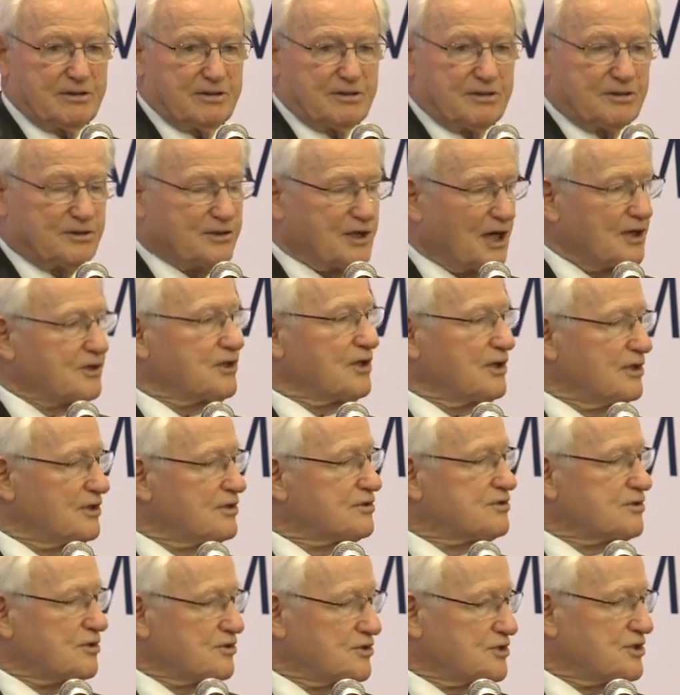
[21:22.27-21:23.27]
Such is
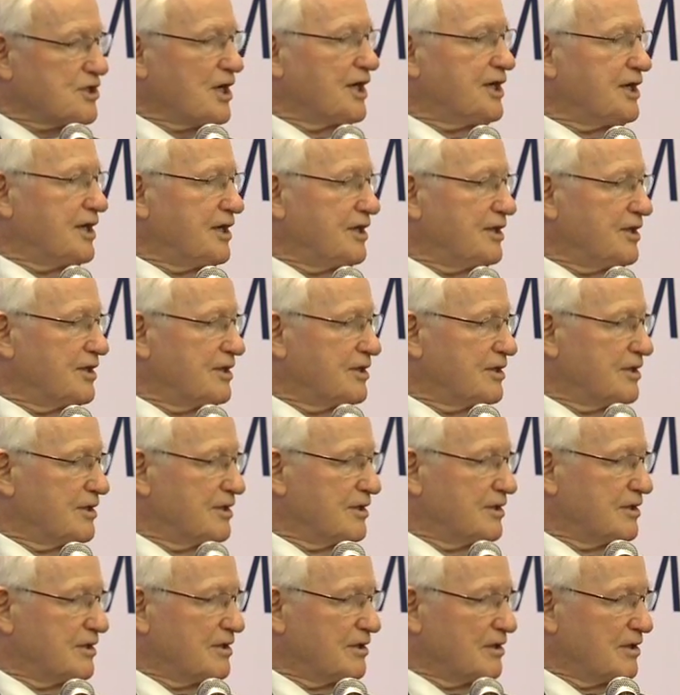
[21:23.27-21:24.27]
the change
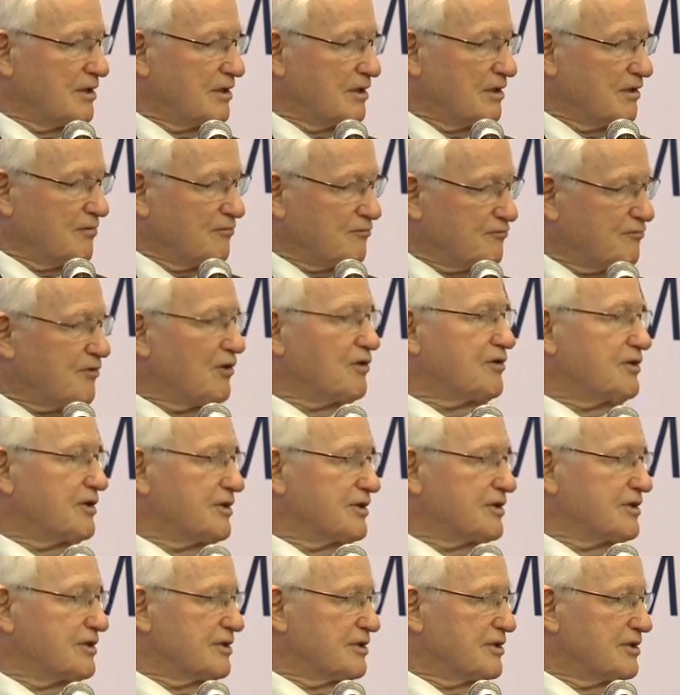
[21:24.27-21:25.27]
and
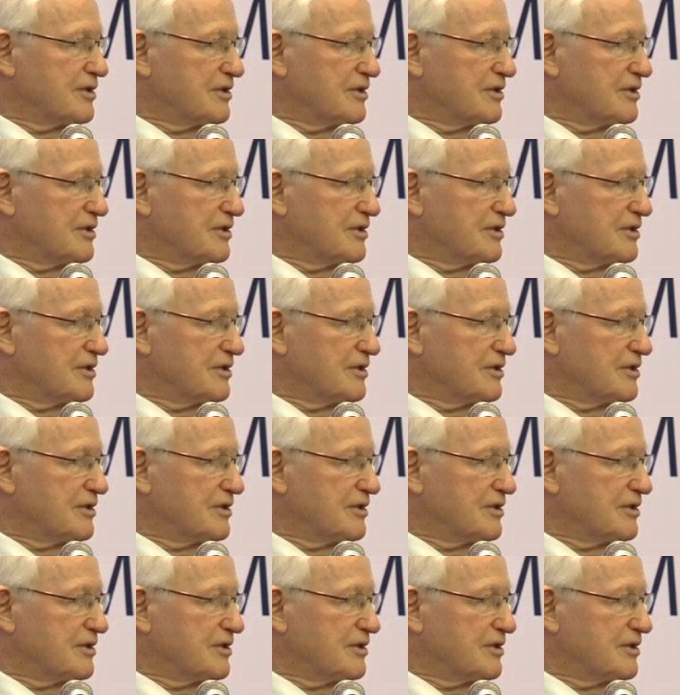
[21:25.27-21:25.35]
focus.